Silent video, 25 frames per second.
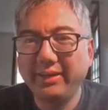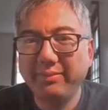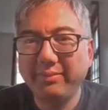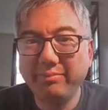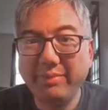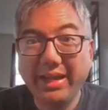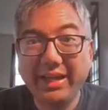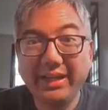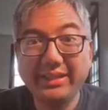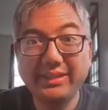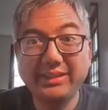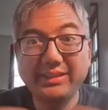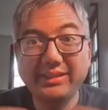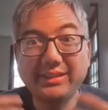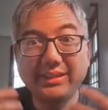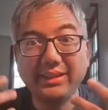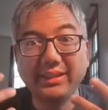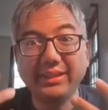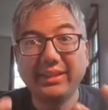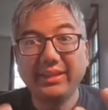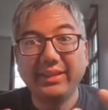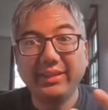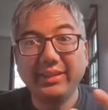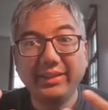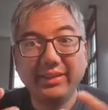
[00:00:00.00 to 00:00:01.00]
makes
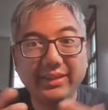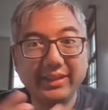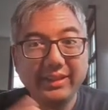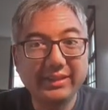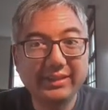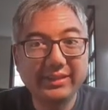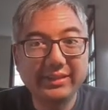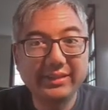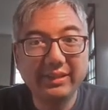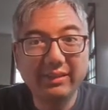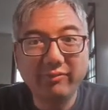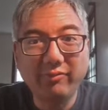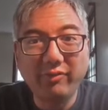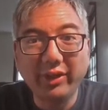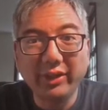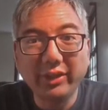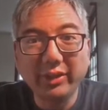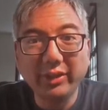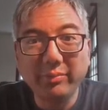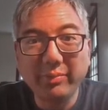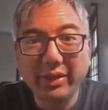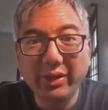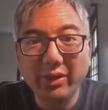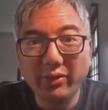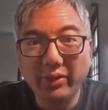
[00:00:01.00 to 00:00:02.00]
this
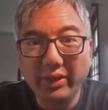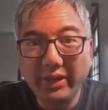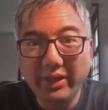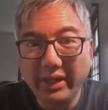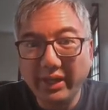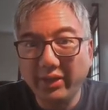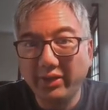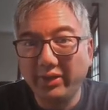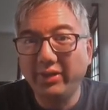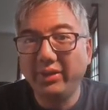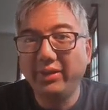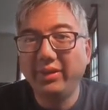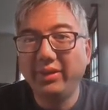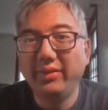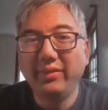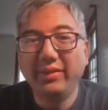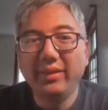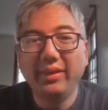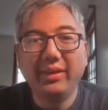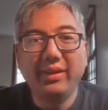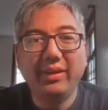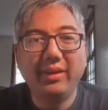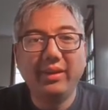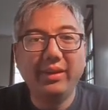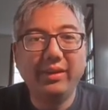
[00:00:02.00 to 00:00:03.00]
fundamental error
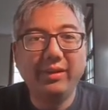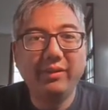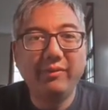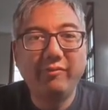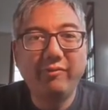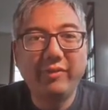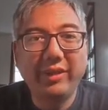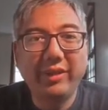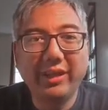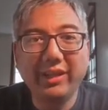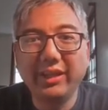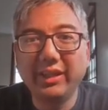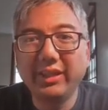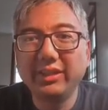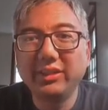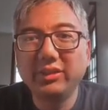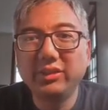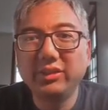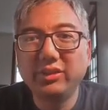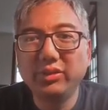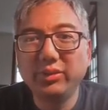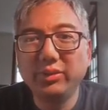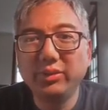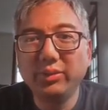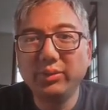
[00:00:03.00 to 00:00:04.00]
of failing
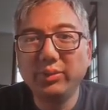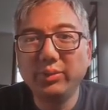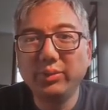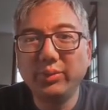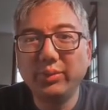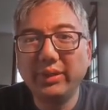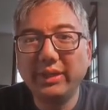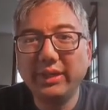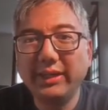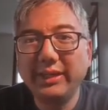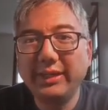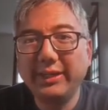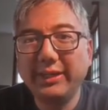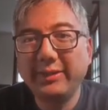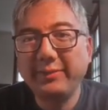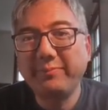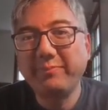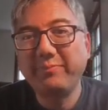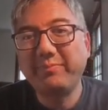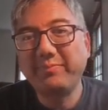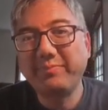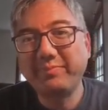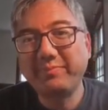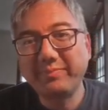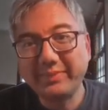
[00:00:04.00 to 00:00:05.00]
to
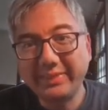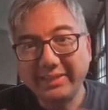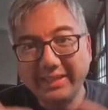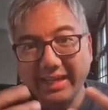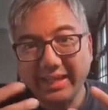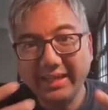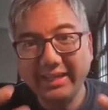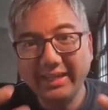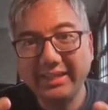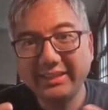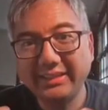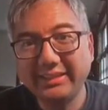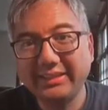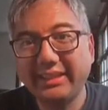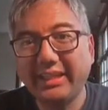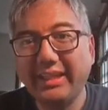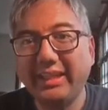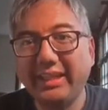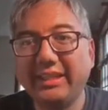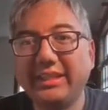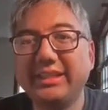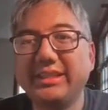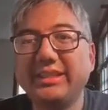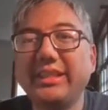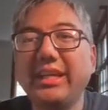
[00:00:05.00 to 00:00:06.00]
get his
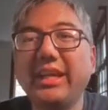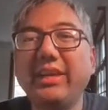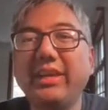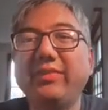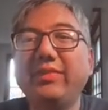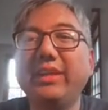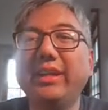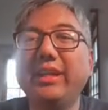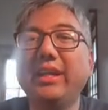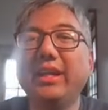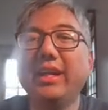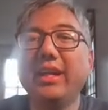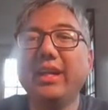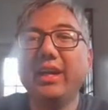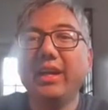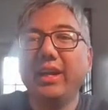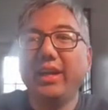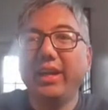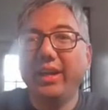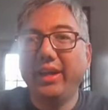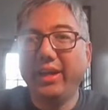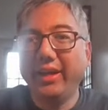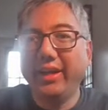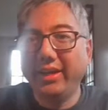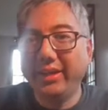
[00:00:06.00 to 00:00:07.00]
king to safety,
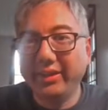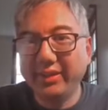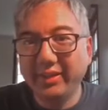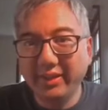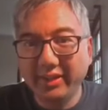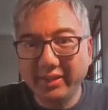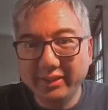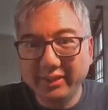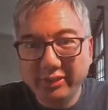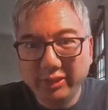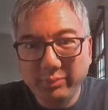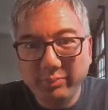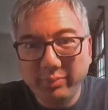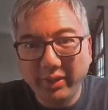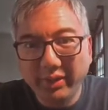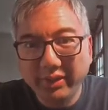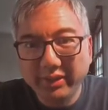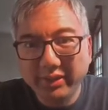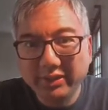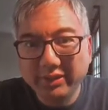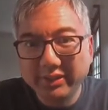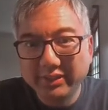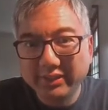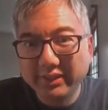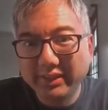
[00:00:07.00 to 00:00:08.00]
and she
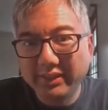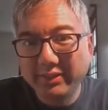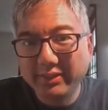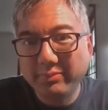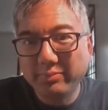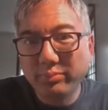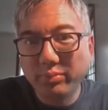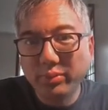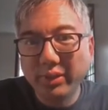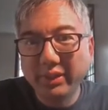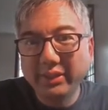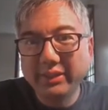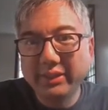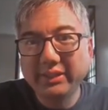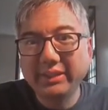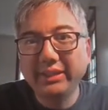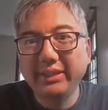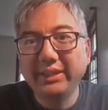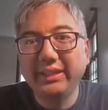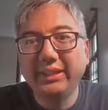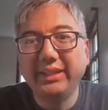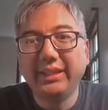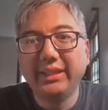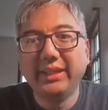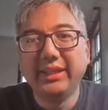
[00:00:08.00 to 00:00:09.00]
punishes it
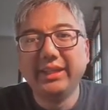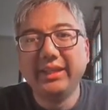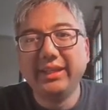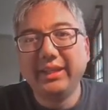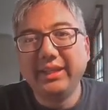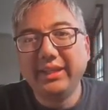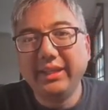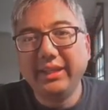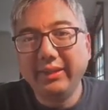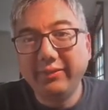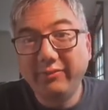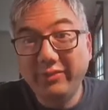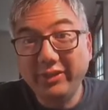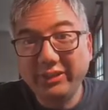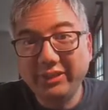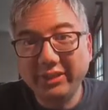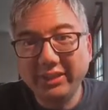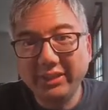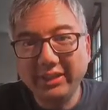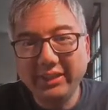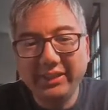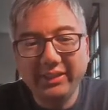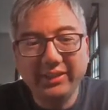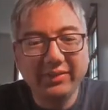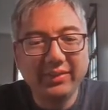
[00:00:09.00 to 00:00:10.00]
pretty
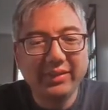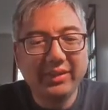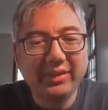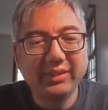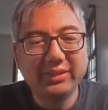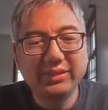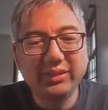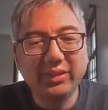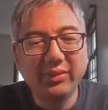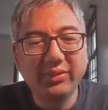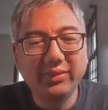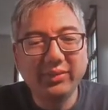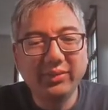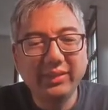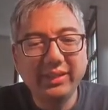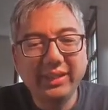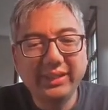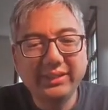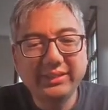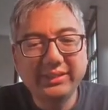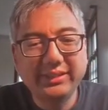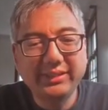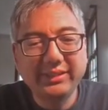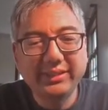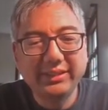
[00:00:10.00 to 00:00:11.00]
efficiently. So
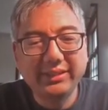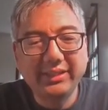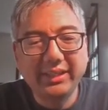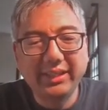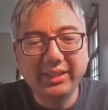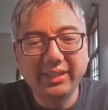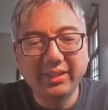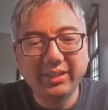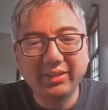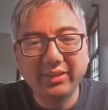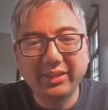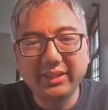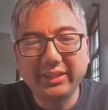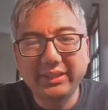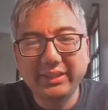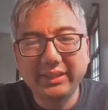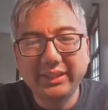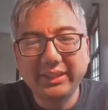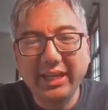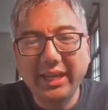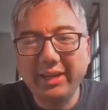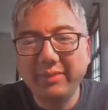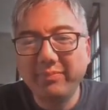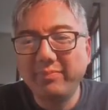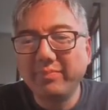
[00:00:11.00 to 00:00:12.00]
let's take a look at the
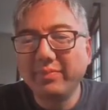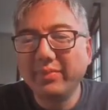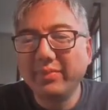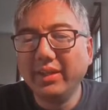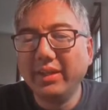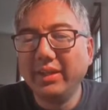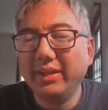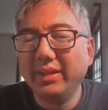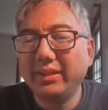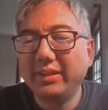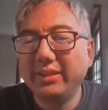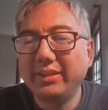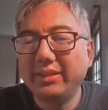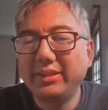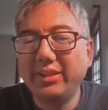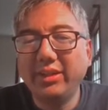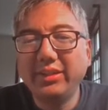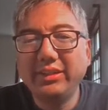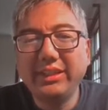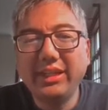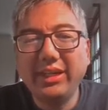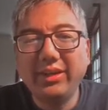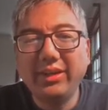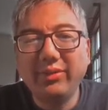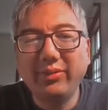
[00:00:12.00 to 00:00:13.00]
game.
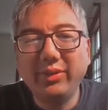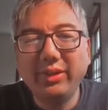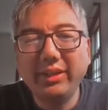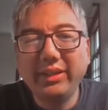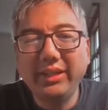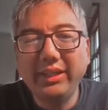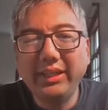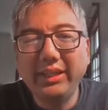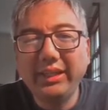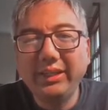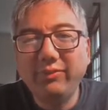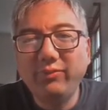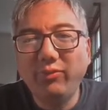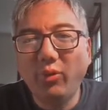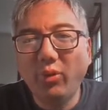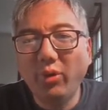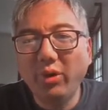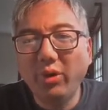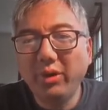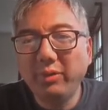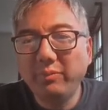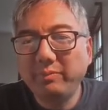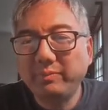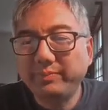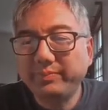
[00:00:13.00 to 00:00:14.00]
Starts out with
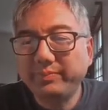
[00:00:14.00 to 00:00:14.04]
e4,